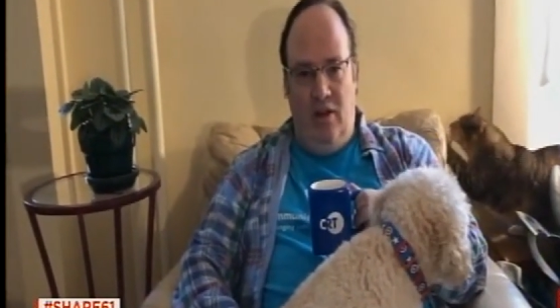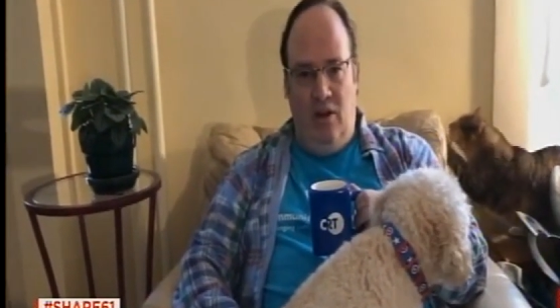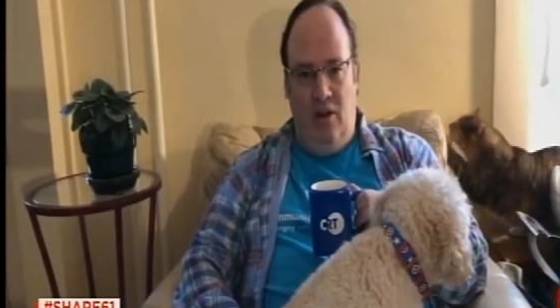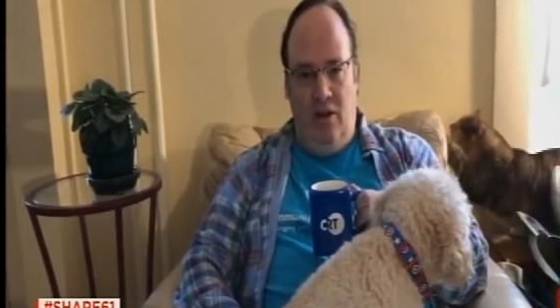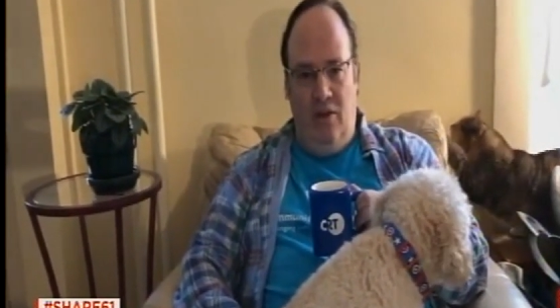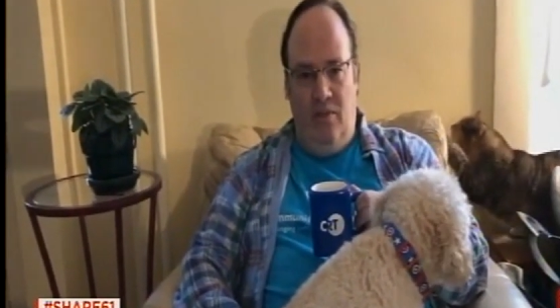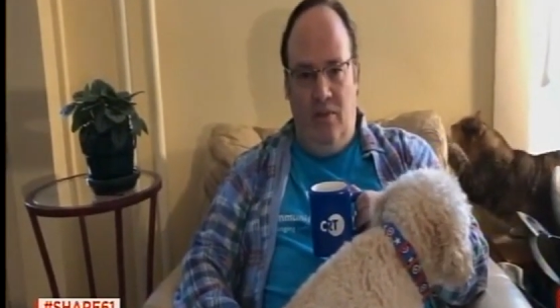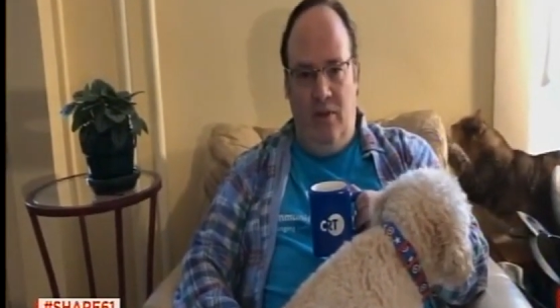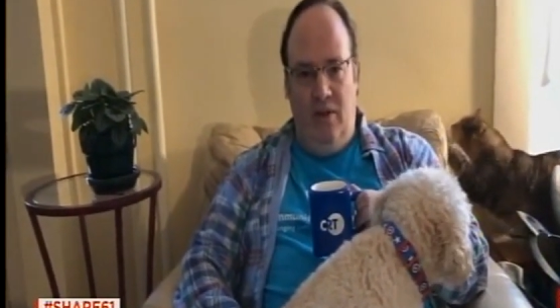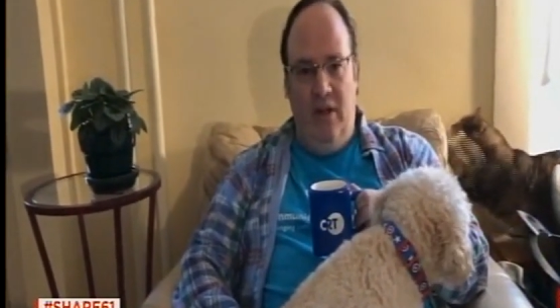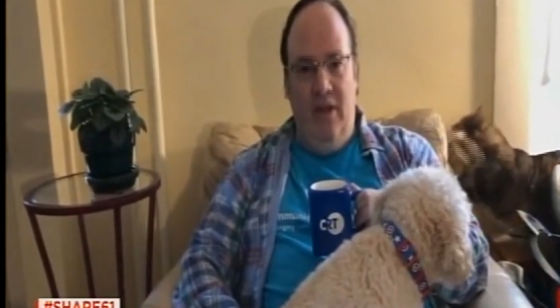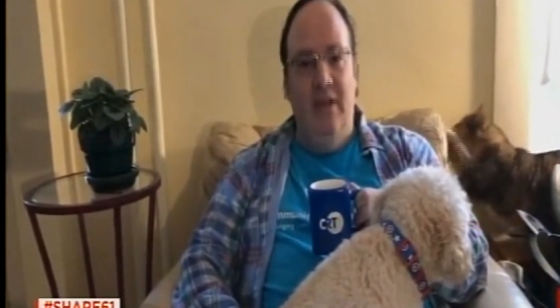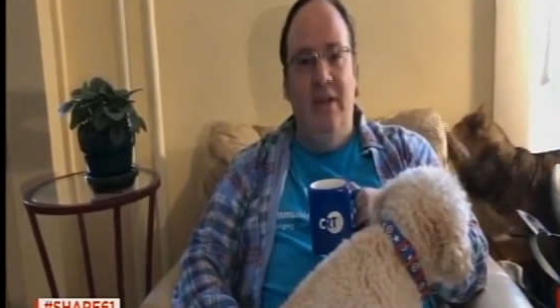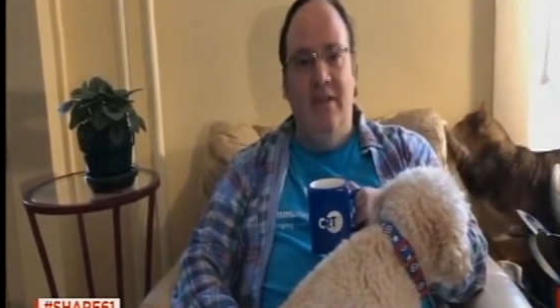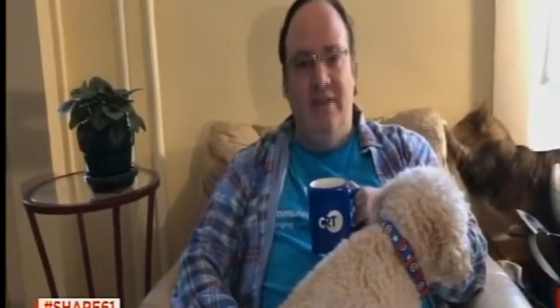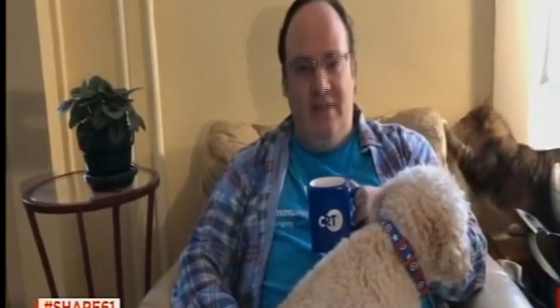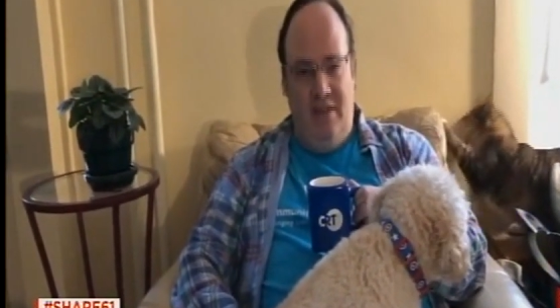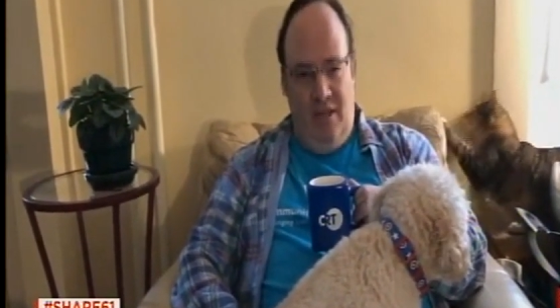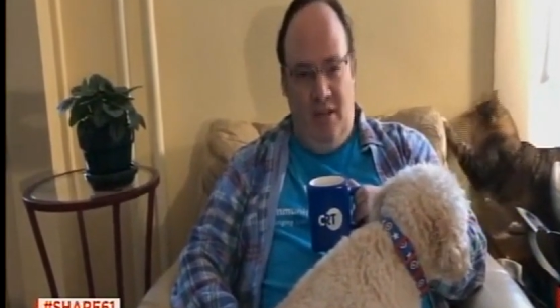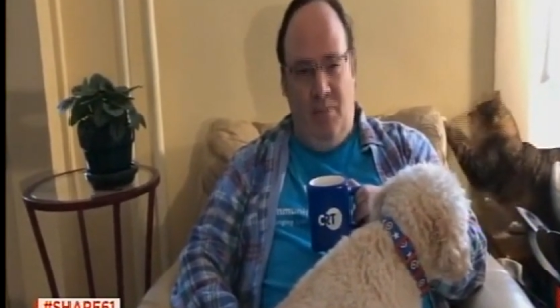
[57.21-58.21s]
Hartford
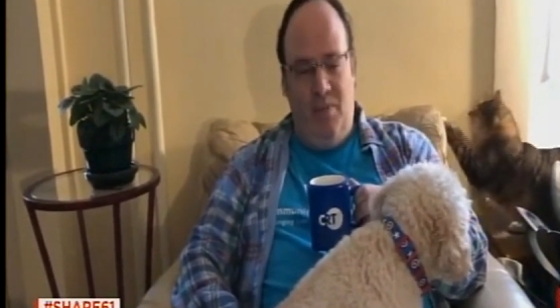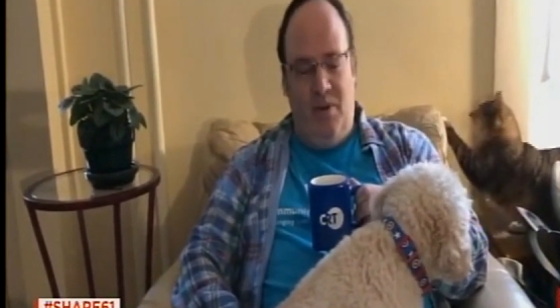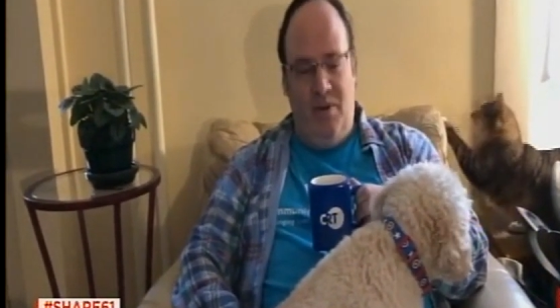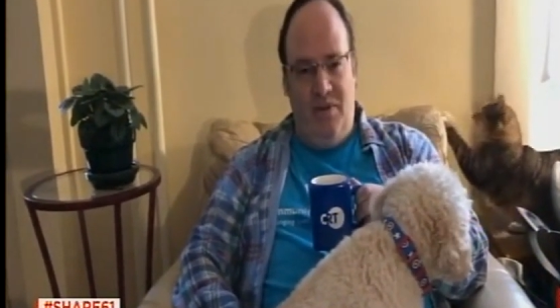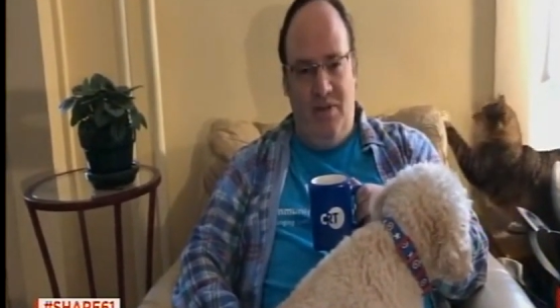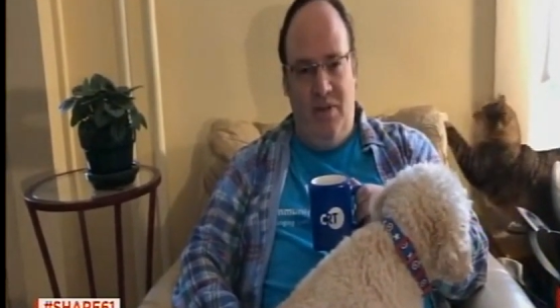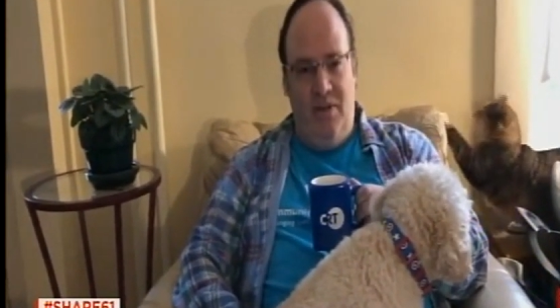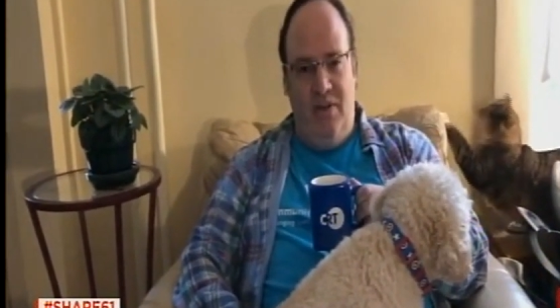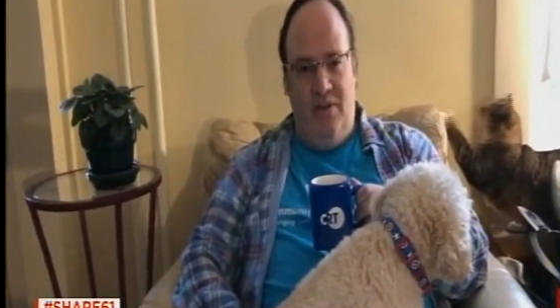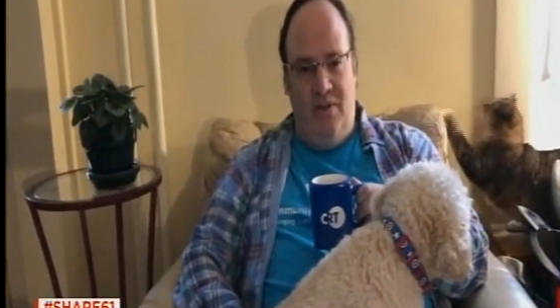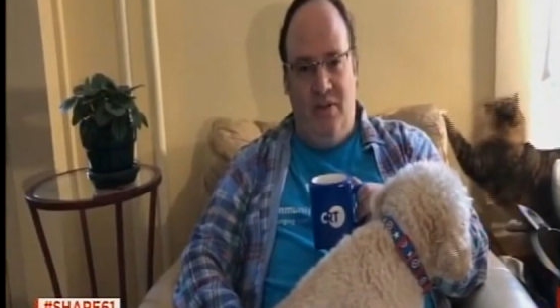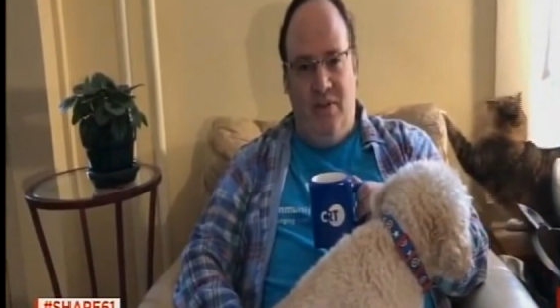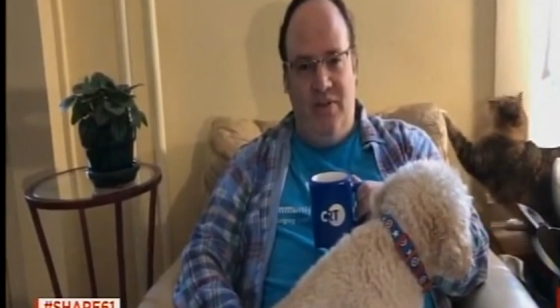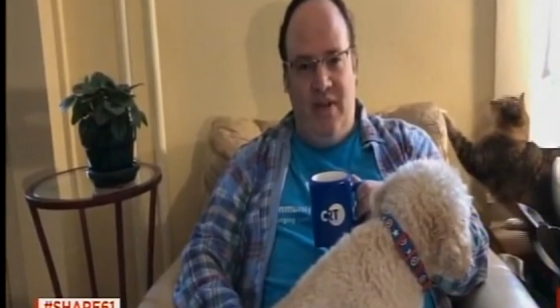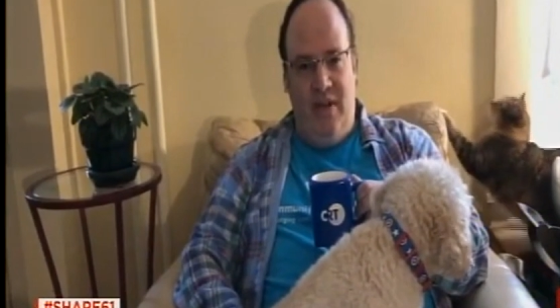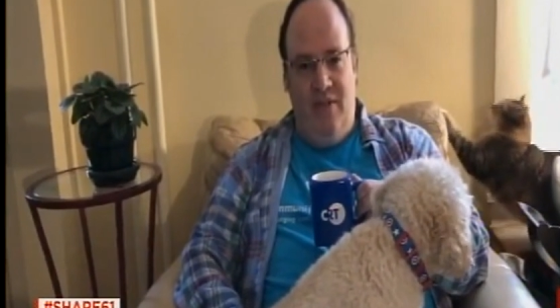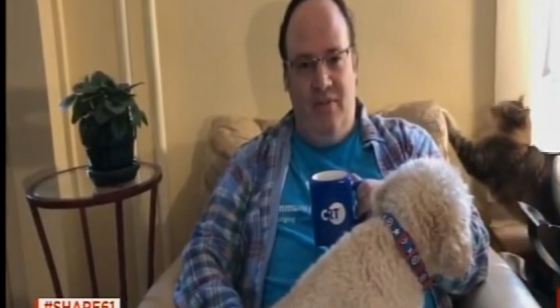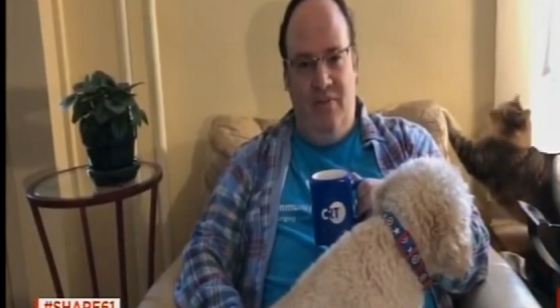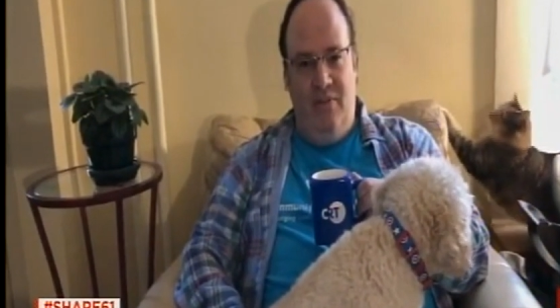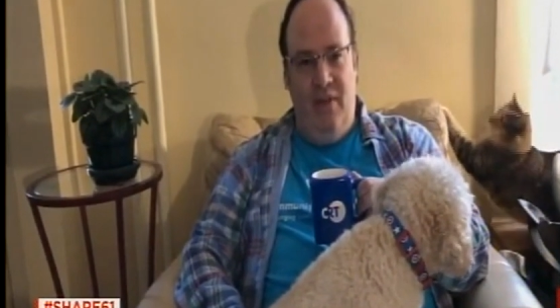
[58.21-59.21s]
to keep our seniors
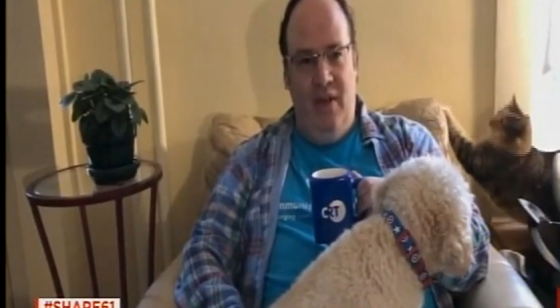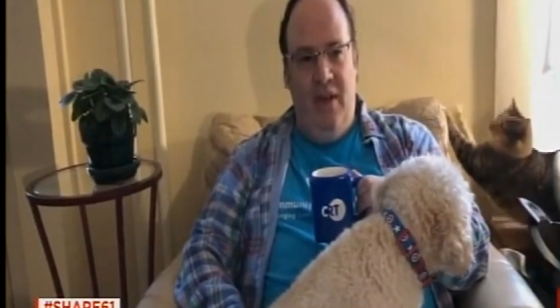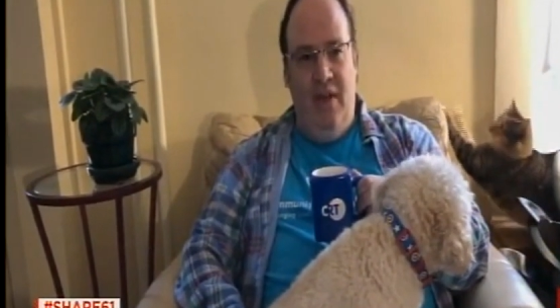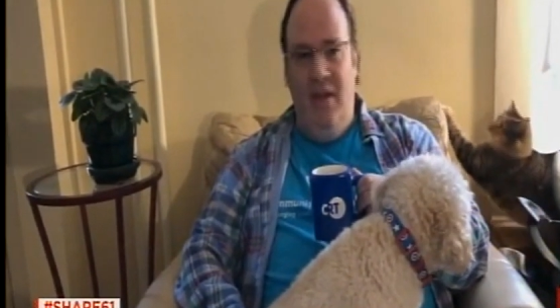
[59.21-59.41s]
safe.